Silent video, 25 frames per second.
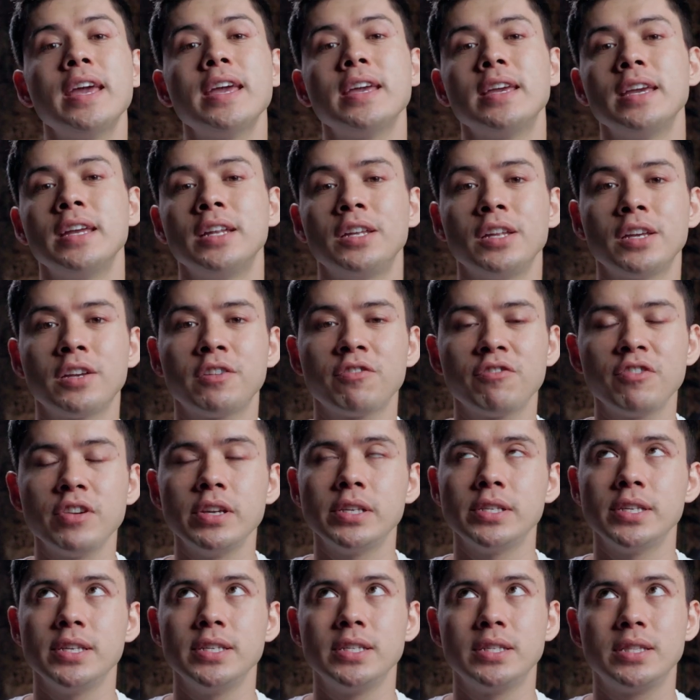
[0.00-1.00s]
It
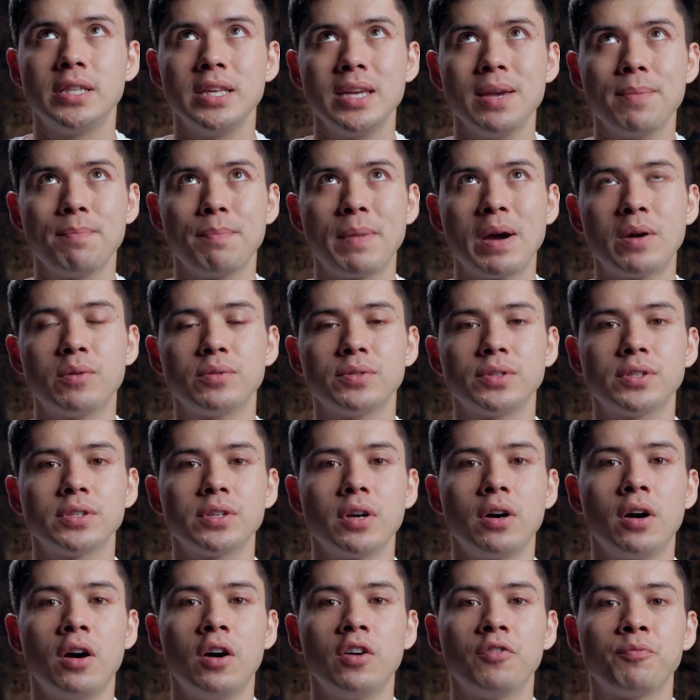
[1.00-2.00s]
decreases the amount
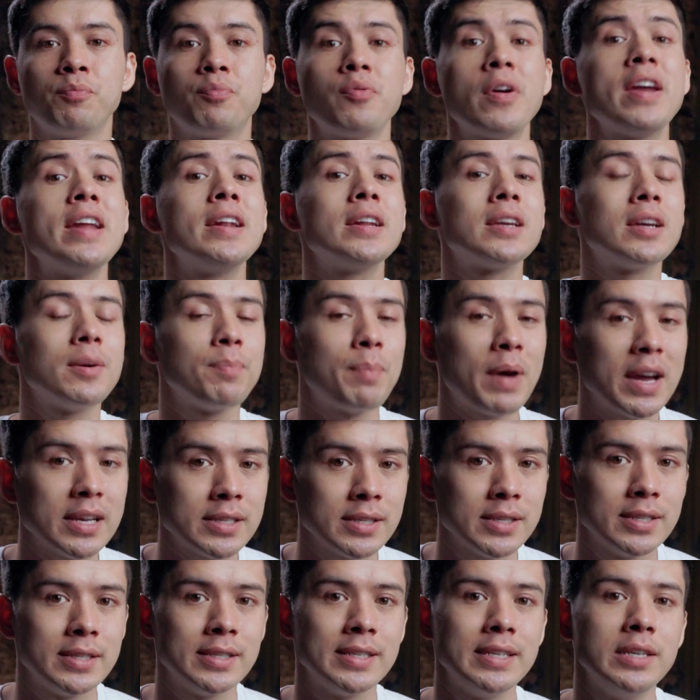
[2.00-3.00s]
of brain
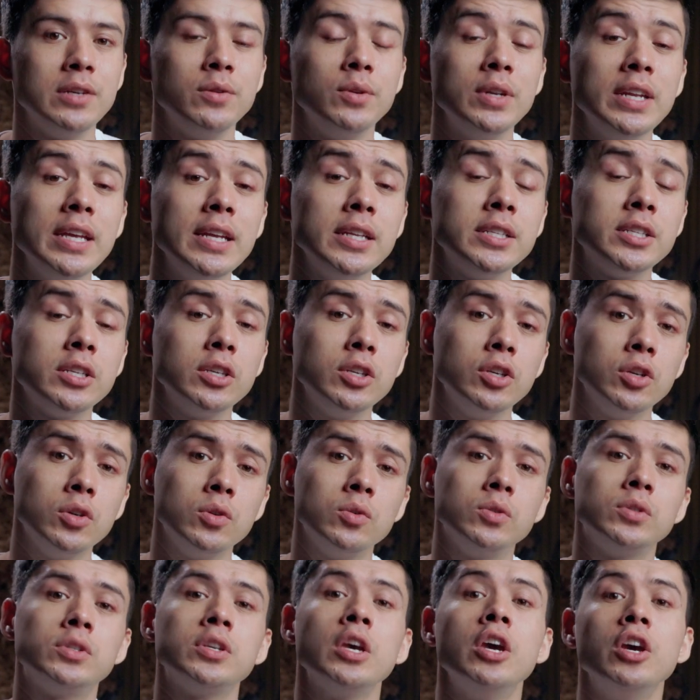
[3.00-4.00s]
capacity you need to
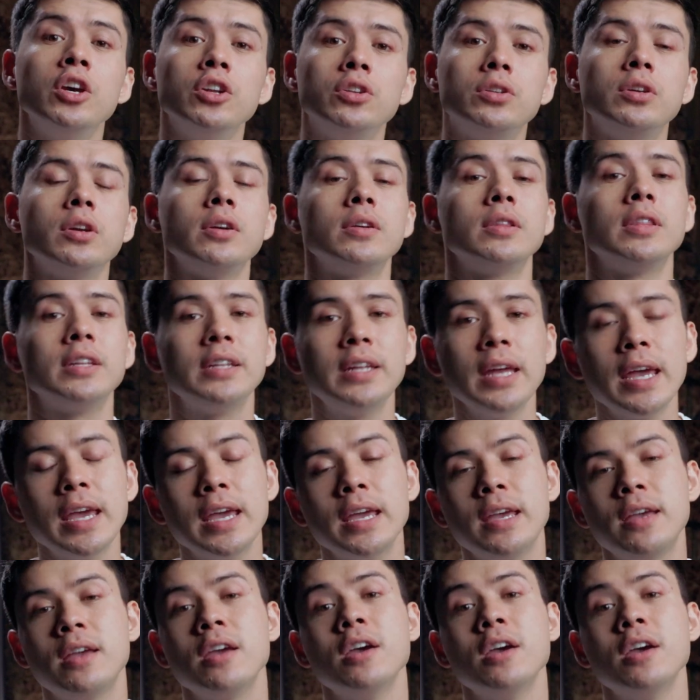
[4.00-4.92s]
use during the day,